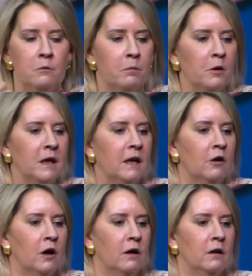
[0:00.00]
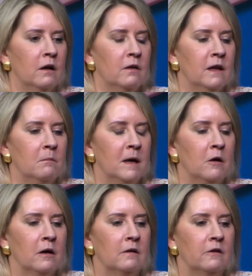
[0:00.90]
bringing on the
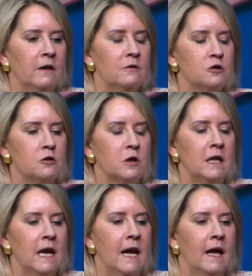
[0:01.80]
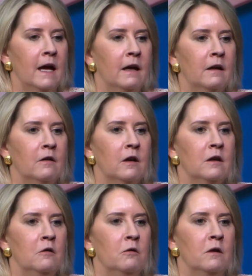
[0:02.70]
American century. And
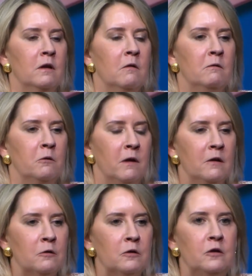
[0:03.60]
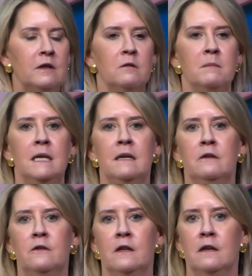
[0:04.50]
it's interesting to me
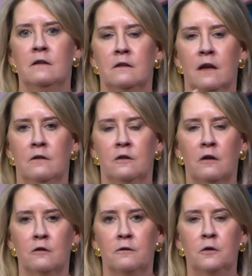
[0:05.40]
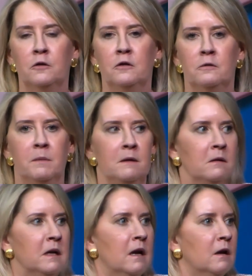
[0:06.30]
is that as Dr. Fulner has been
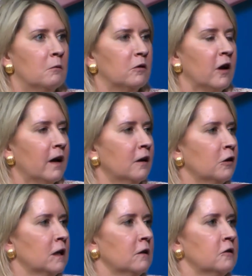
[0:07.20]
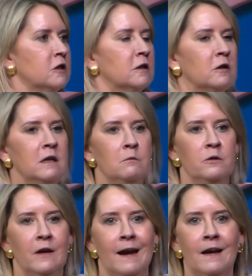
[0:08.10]
retiring this year, he
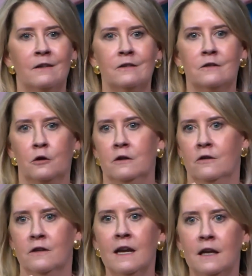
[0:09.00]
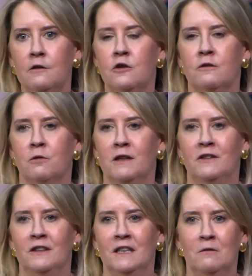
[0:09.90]
was asked on stage
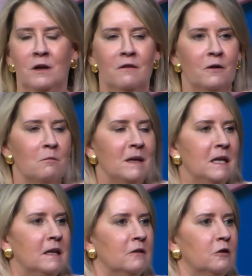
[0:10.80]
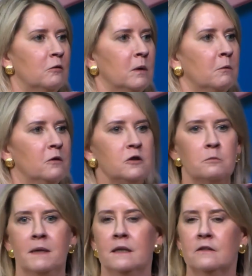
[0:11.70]
recently at one of our meetings, what was your
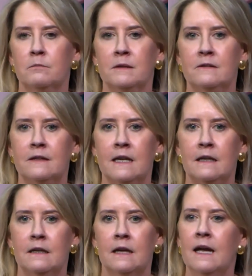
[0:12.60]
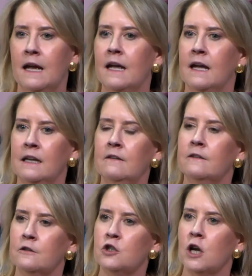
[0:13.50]
biggest mistake? And he
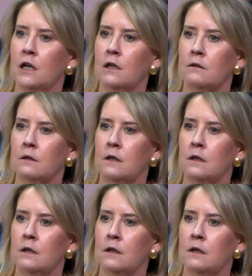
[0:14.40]
said China.